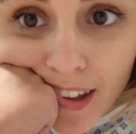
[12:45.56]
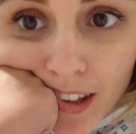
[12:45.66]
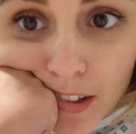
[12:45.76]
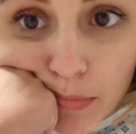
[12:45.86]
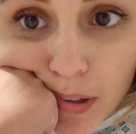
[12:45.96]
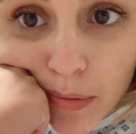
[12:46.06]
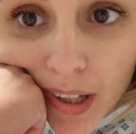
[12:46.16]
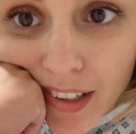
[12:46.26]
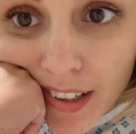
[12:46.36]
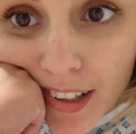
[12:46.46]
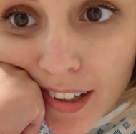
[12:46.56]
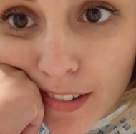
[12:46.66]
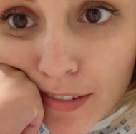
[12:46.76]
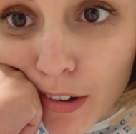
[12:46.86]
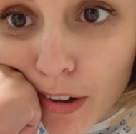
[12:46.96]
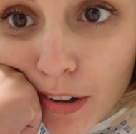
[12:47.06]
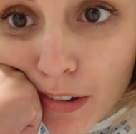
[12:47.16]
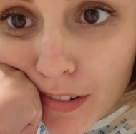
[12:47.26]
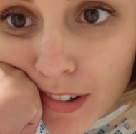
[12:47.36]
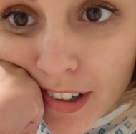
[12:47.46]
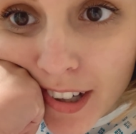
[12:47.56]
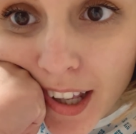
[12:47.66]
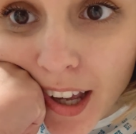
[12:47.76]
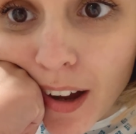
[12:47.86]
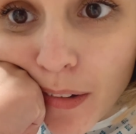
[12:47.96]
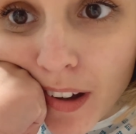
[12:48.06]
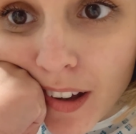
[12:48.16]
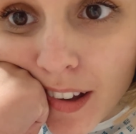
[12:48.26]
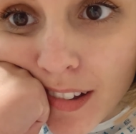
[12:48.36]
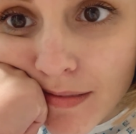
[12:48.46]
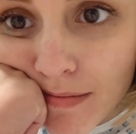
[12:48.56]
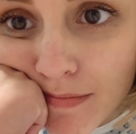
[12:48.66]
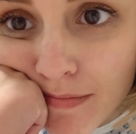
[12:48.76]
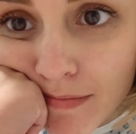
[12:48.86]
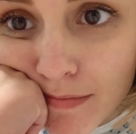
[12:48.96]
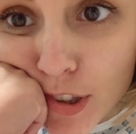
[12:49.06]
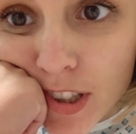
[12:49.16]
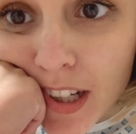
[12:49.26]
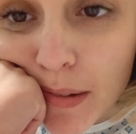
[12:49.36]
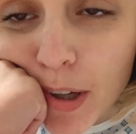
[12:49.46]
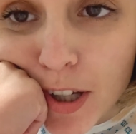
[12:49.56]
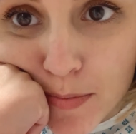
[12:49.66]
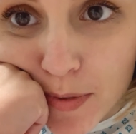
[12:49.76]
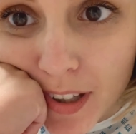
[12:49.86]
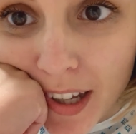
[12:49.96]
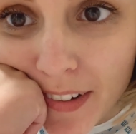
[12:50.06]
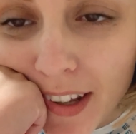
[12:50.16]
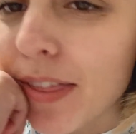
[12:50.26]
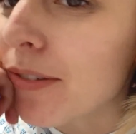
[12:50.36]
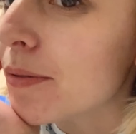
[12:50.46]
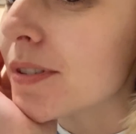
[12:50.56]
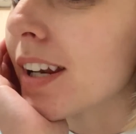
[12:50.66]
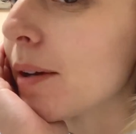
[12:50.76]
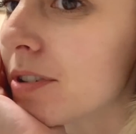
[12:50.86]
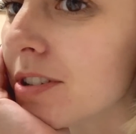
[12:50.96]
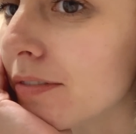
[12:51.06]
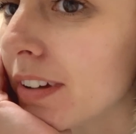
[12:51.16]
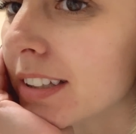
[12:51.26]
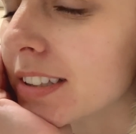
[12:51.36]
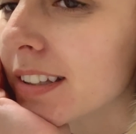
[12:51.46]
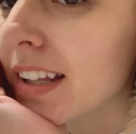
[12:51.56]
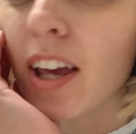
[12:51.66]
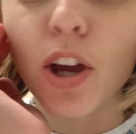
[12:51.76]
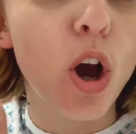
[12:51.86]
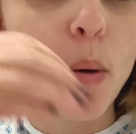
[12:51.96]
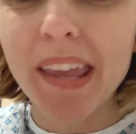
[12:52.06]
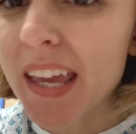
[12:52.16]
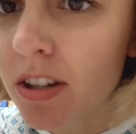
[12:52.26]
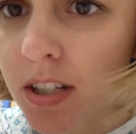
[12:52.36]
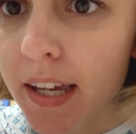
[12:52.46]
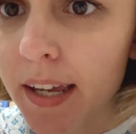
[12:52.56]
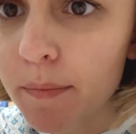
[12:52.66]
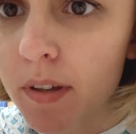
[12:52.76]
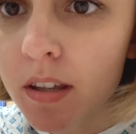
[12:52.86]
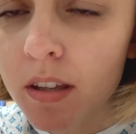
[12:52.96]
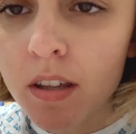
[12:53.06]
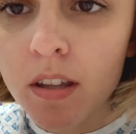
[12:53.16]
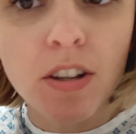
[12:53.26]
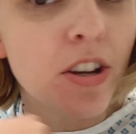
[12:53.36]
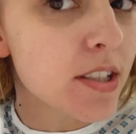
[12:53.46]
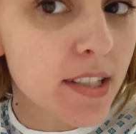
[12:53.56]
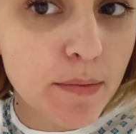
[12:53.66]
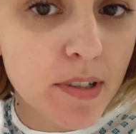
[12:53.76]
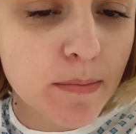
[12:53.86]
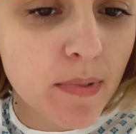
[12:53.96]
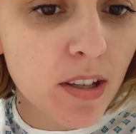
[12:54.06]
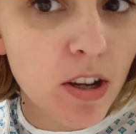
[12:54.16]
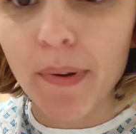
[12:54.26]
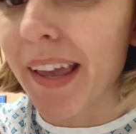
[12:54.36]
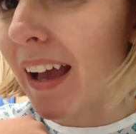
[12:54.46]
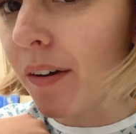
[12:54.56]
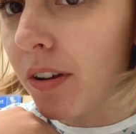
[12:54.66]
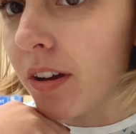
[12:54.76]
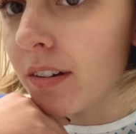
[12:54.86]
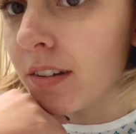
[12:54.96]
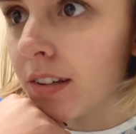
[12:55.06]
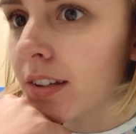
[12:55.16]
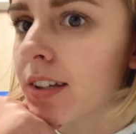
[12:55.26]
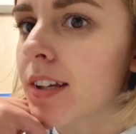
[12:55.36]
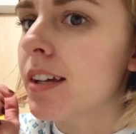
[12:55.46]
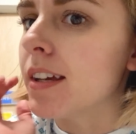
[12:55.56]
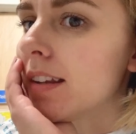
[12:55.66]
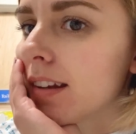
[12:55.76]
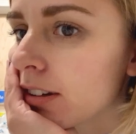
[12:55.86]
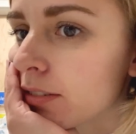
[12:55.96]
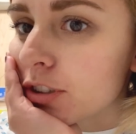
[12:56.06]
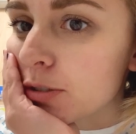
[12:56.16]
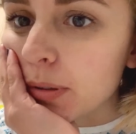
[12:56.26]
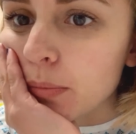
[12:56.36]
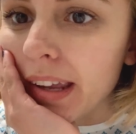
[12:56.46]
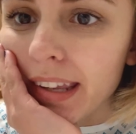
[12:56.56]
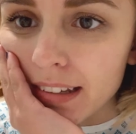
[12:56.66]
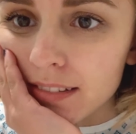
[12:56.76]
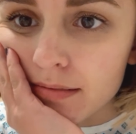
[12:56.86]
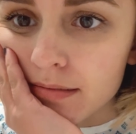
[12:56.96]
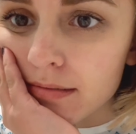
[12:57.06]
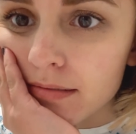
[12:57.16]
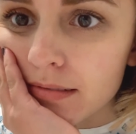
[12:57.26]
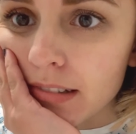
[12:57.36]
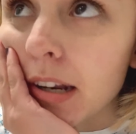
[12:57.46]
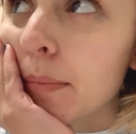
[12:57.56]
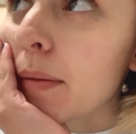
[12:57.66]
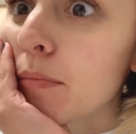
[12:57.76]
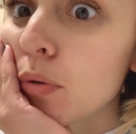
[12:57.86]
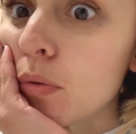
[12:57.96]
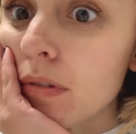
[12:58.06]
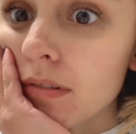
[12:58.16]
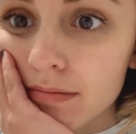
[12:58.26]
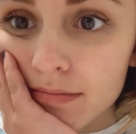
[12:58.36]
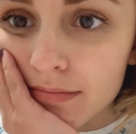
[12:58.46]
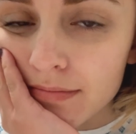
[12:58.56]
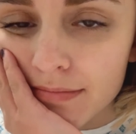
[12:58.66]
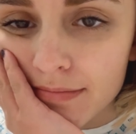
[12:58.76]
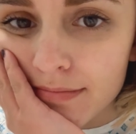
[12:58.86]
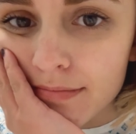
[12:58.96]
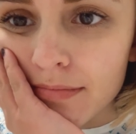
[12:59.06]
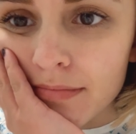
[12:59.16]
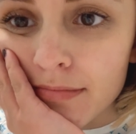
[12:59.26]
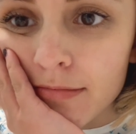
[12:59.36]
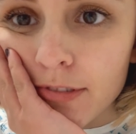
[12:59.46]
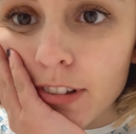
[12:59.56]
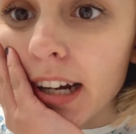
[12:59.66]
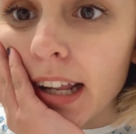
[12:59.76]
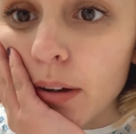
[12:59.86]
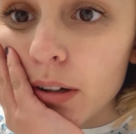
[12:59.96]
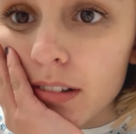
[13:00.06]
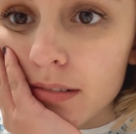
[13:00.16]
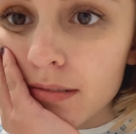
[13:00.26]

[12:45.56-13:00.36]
I have been waiting for over an hour. In my hospital gown. I thought it was gonna happen so fast. They like got me in on time. The nurse came to see me, got my gown on, and now I've just been waiting in my booth for an hour.